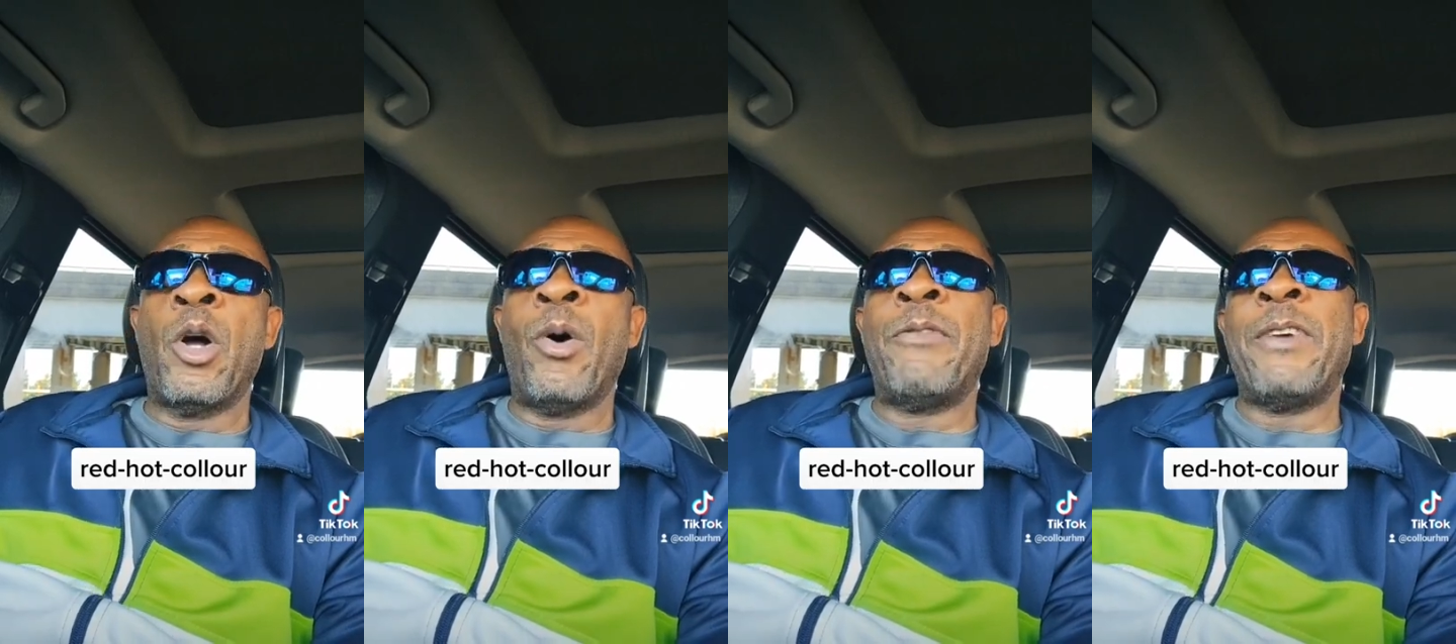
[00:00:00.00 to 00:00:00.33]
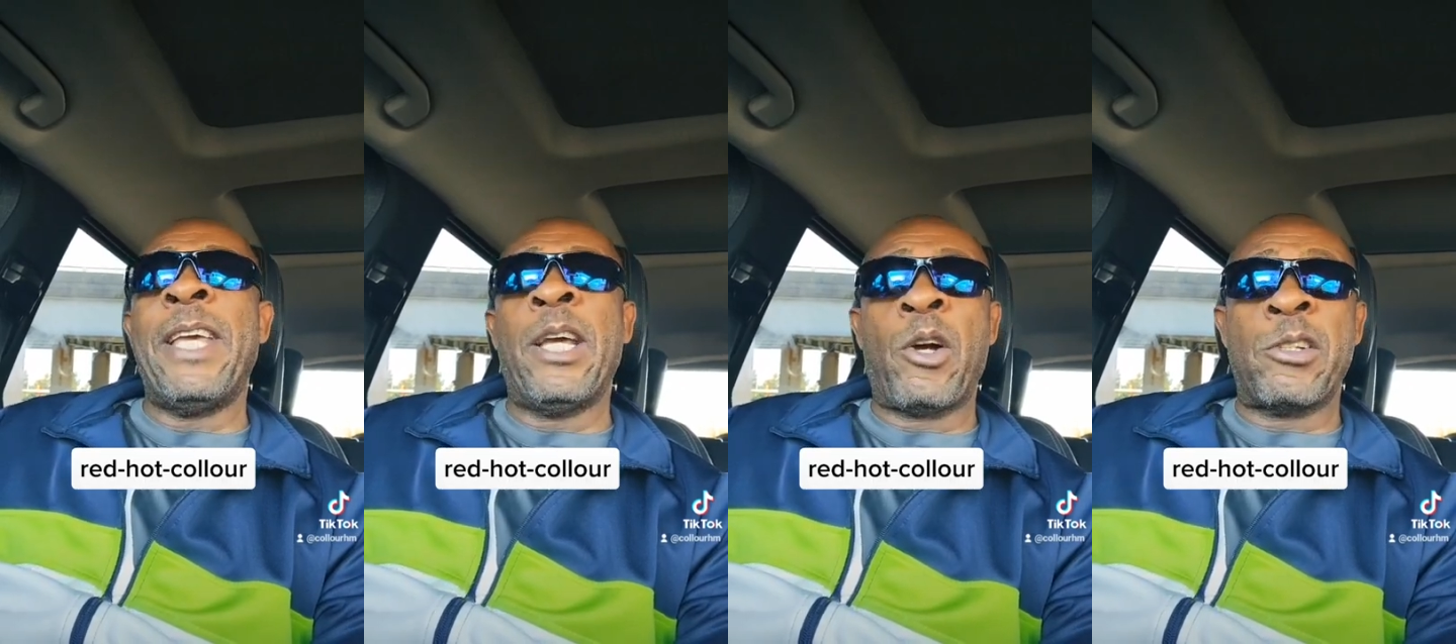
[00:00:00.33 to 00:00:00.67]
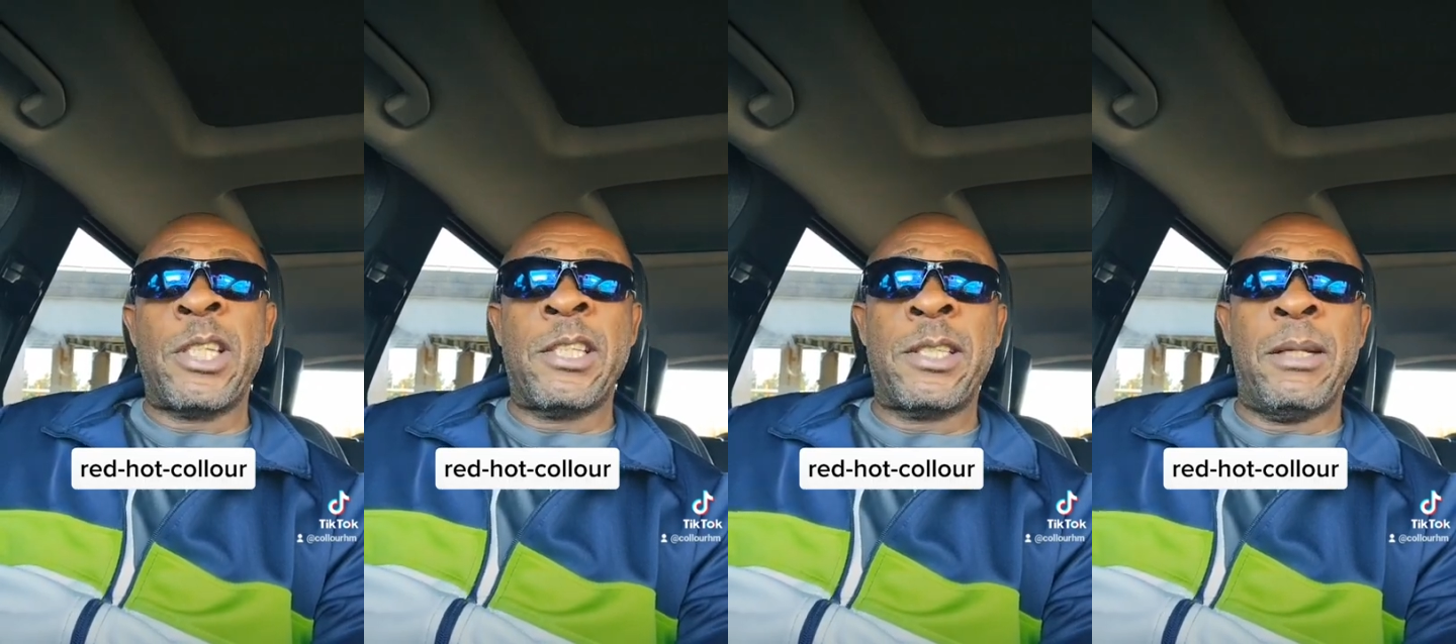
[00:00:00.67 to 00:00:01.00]
Now if the
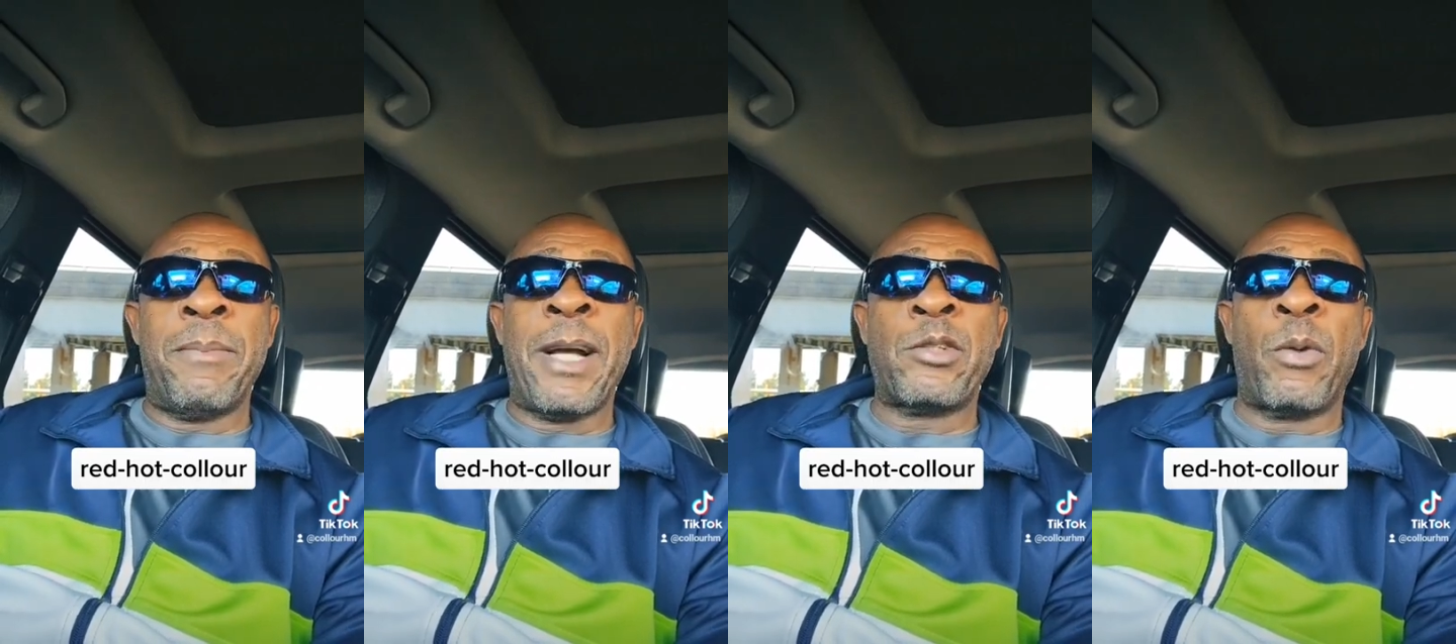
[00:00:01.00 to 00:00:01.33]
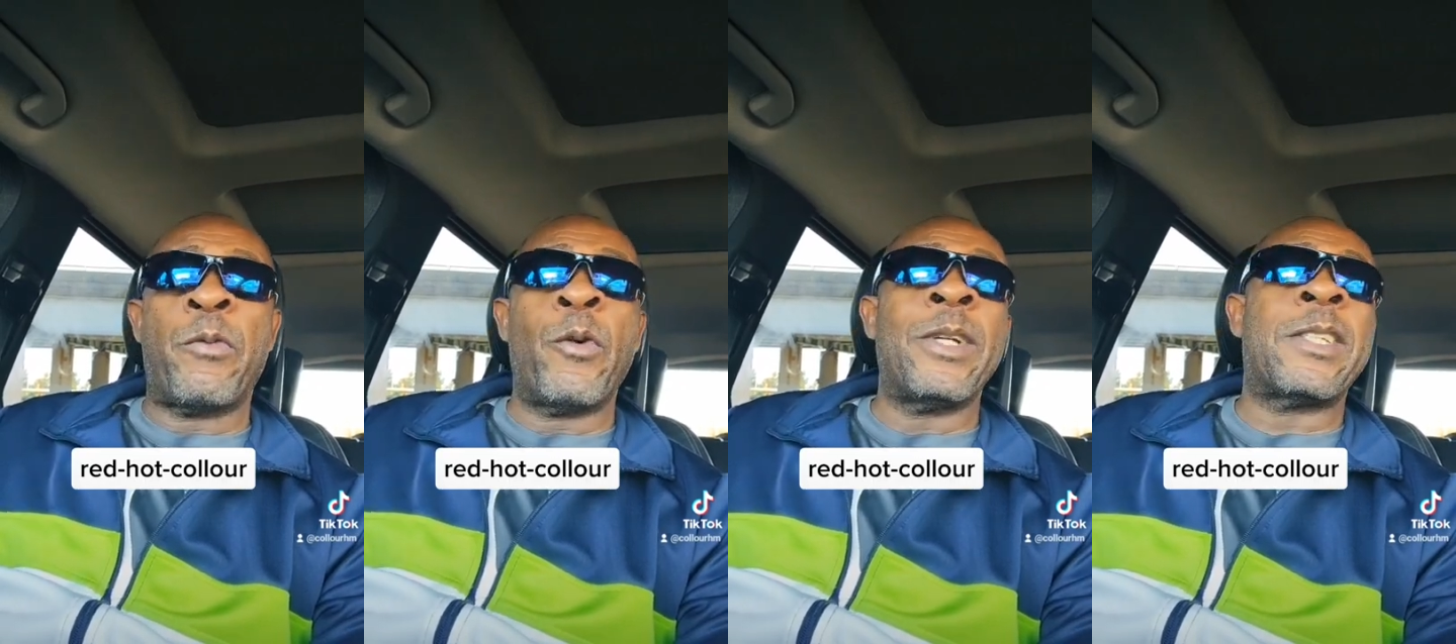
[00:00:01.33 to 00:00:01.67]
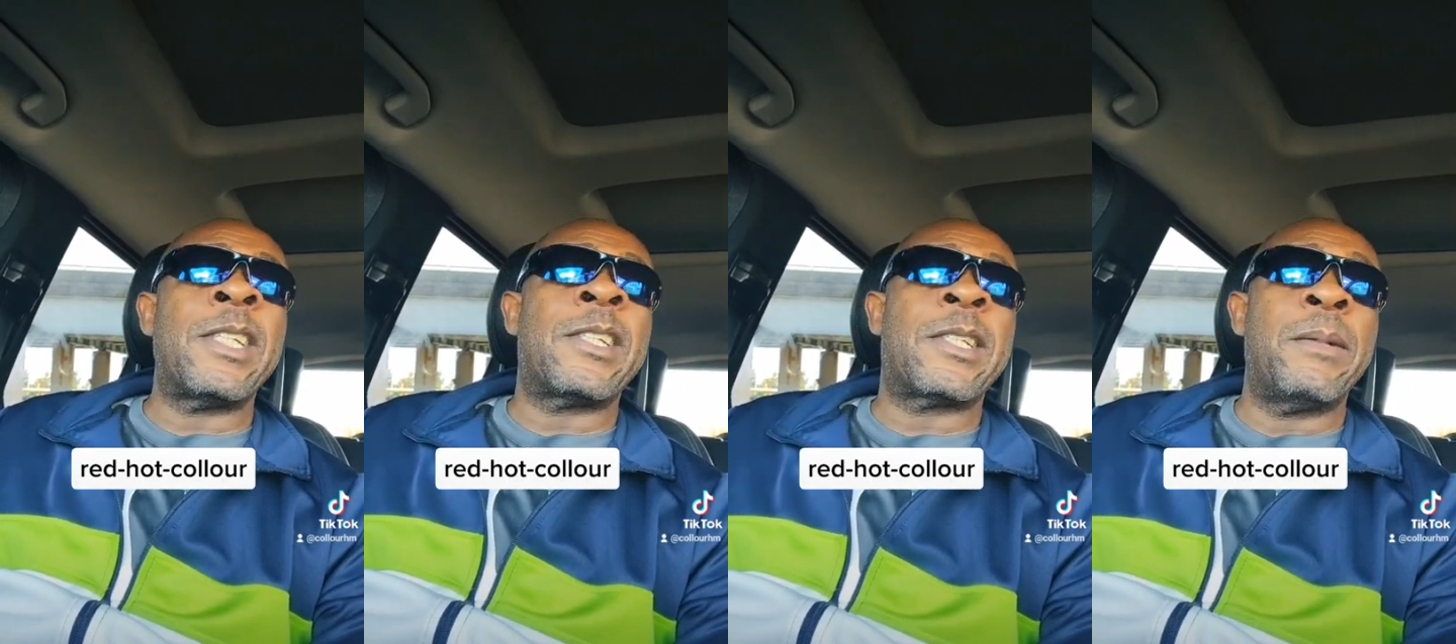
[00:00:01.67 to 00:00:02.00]
ecosystem mash up food
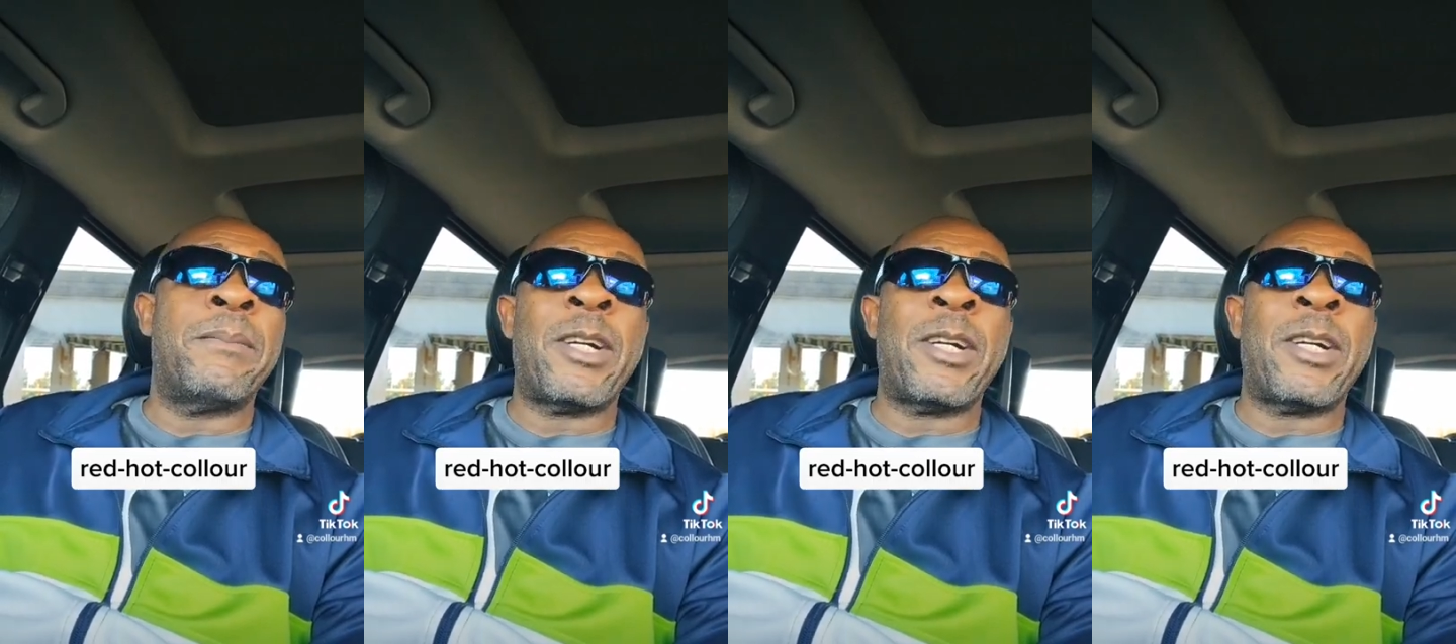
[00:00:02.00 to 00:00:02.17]
system,